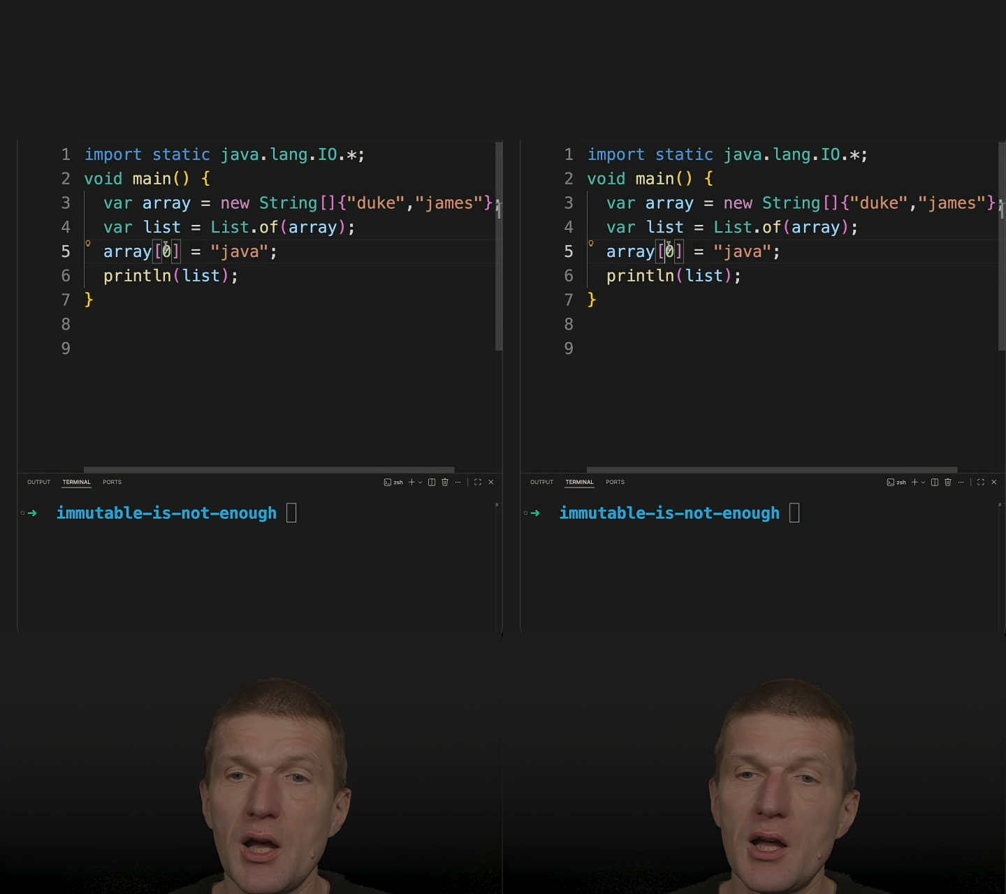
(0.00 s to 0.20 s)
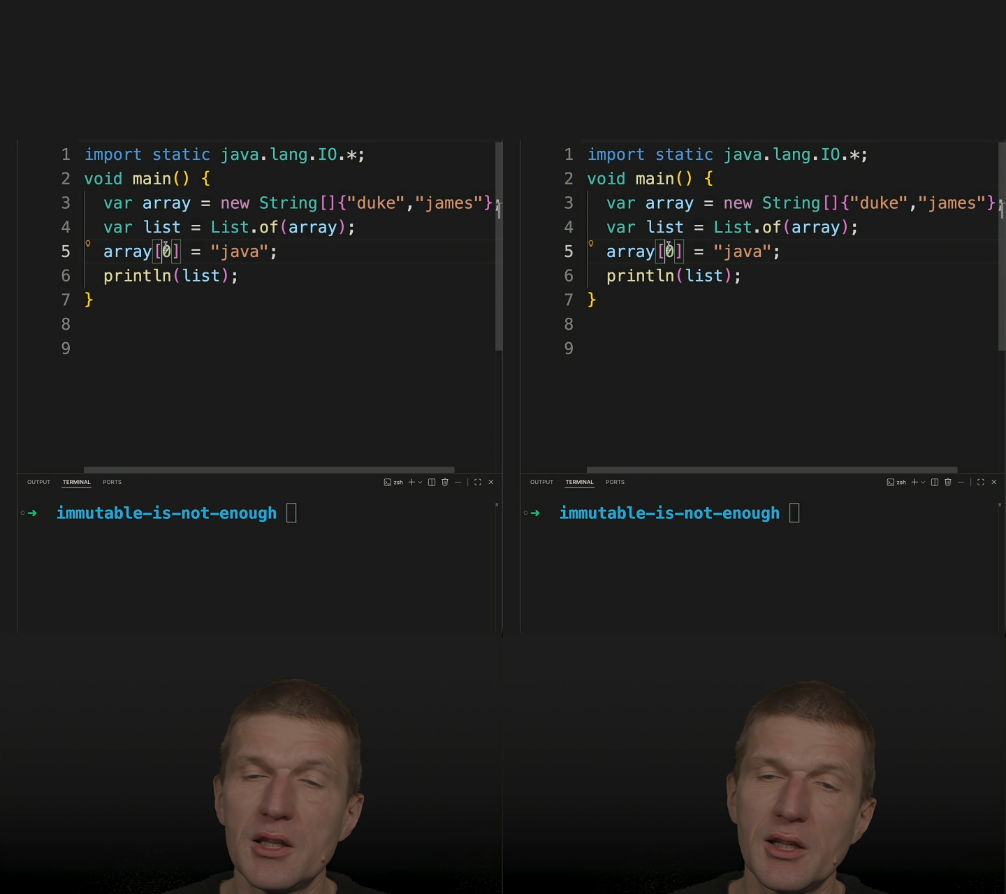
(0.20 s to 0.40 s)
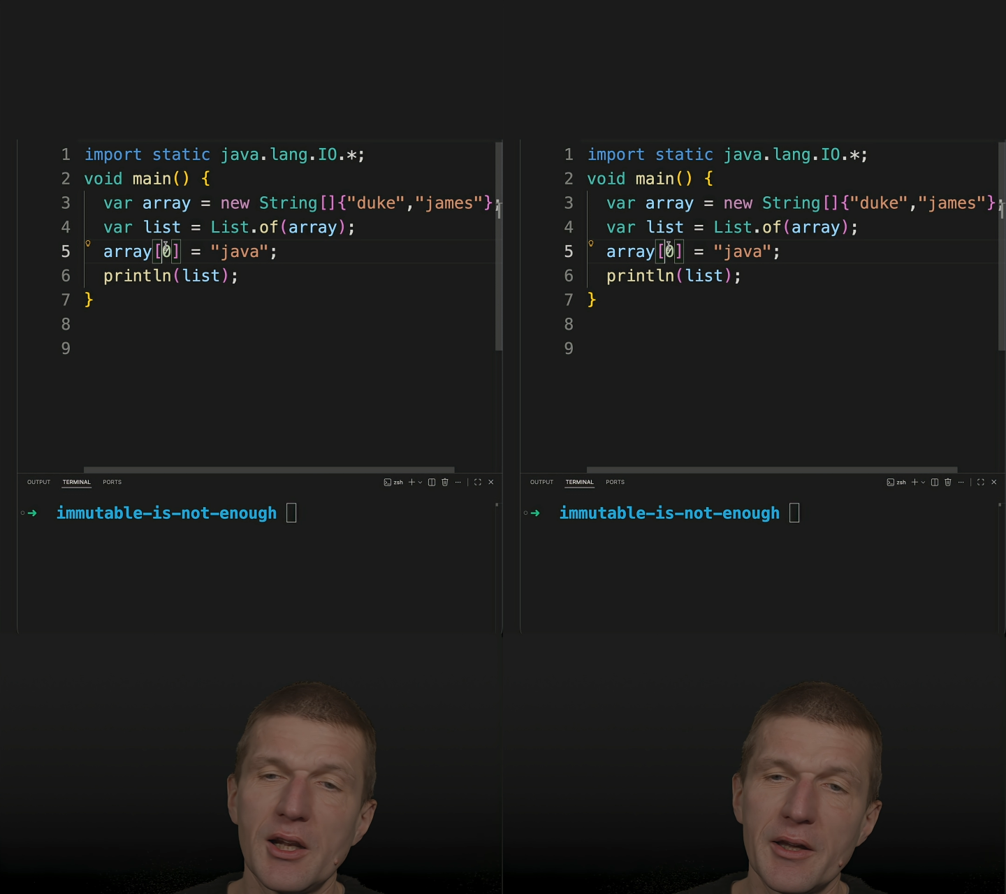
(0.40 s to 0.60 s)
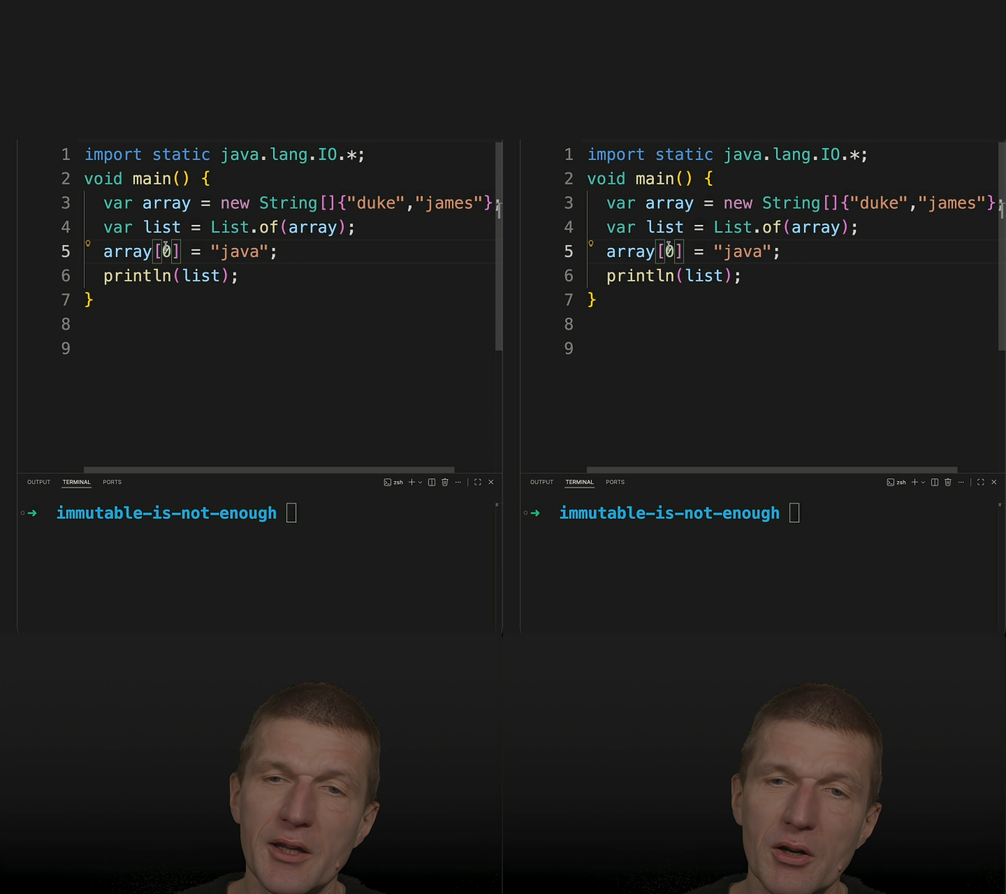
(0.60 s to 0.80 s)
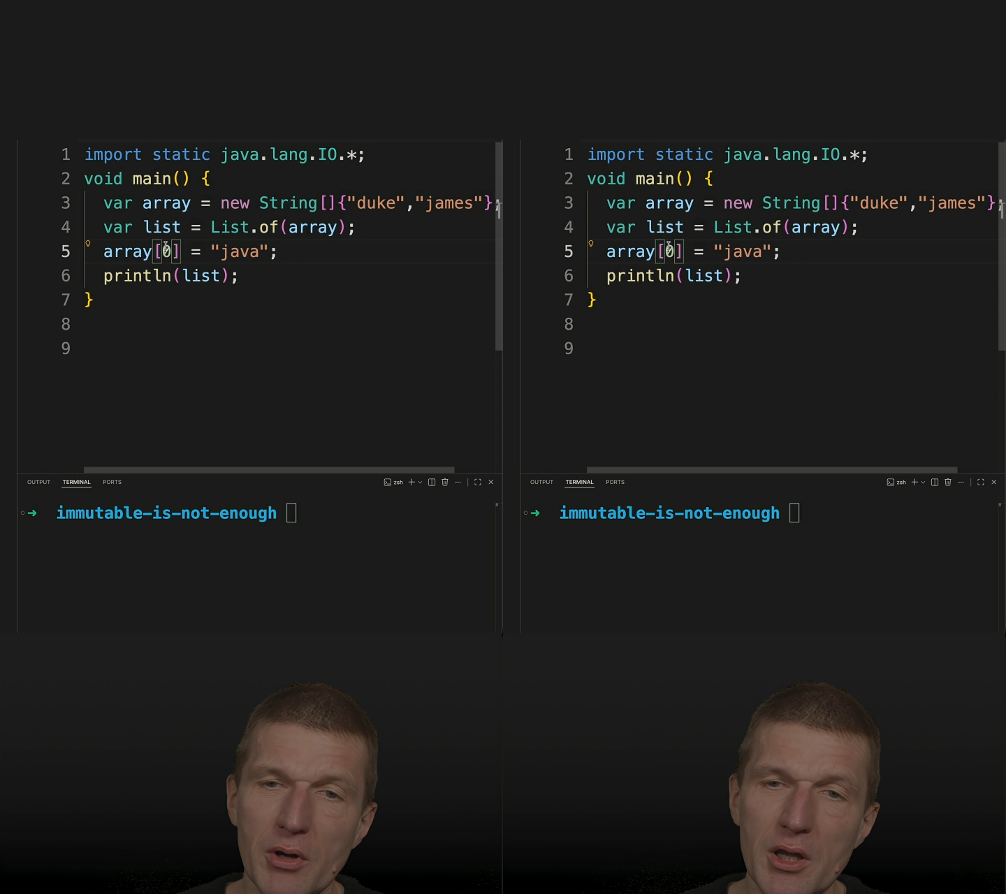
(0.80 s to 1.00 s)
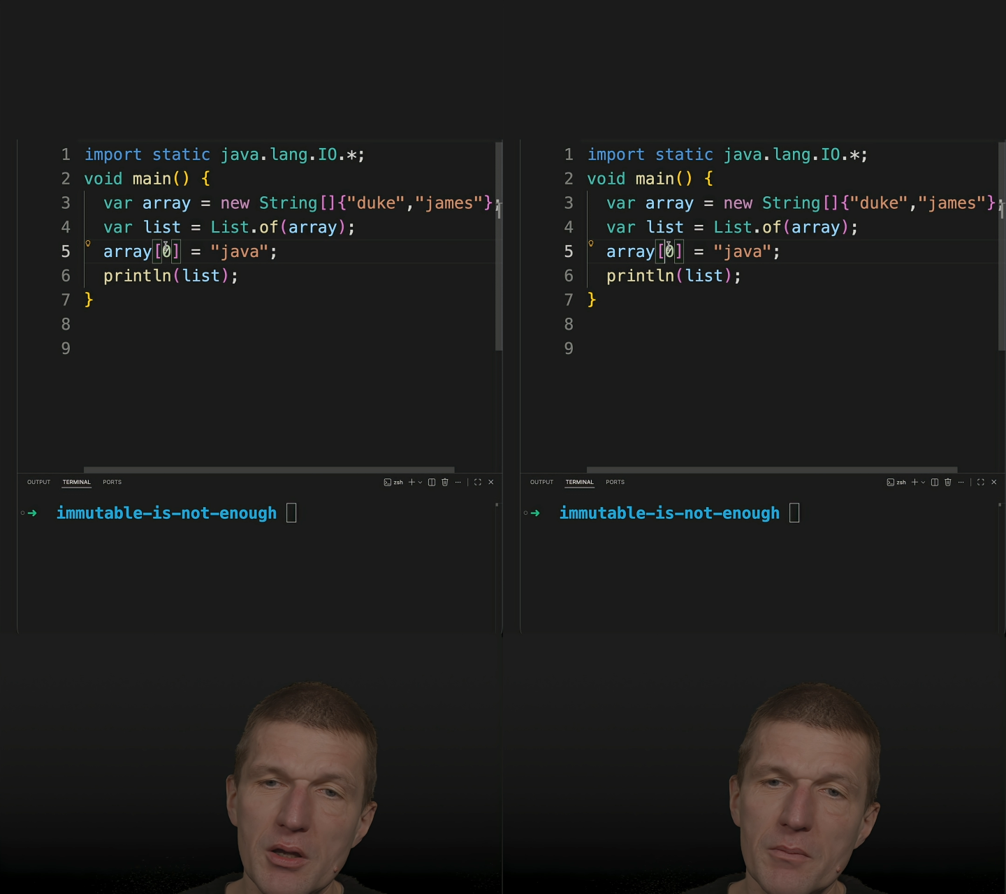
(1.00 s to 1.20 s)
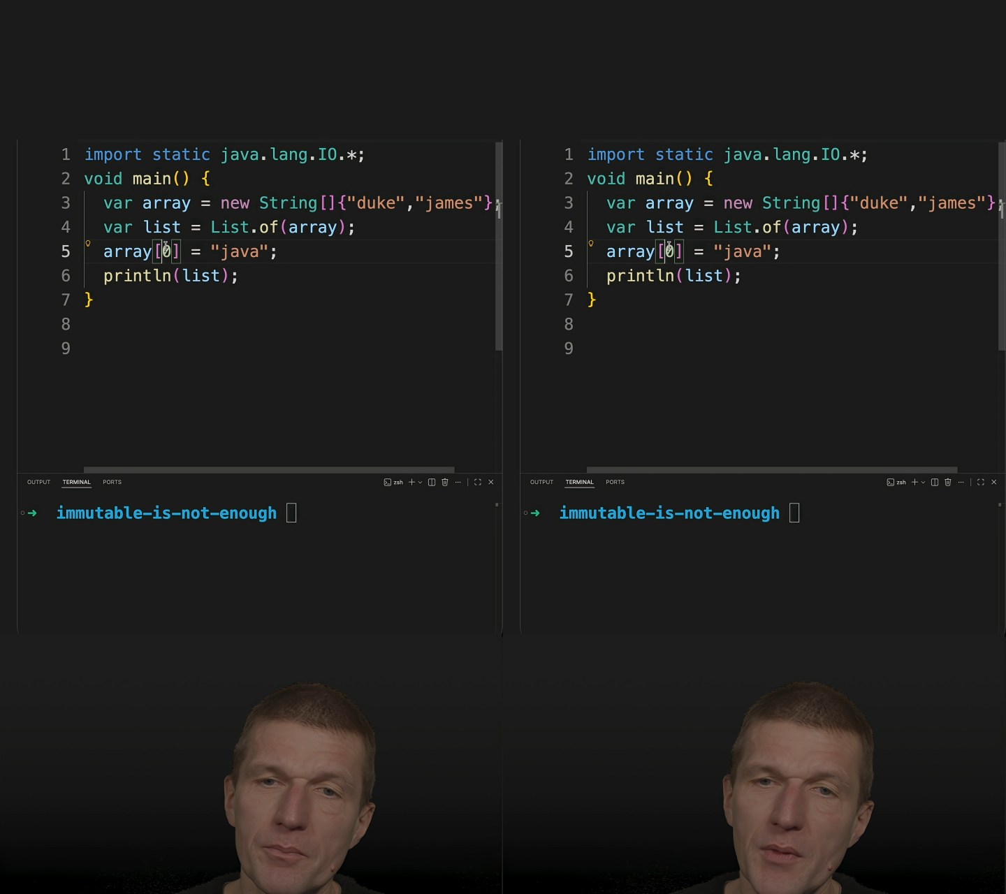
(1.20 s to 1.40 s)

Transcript: underlying array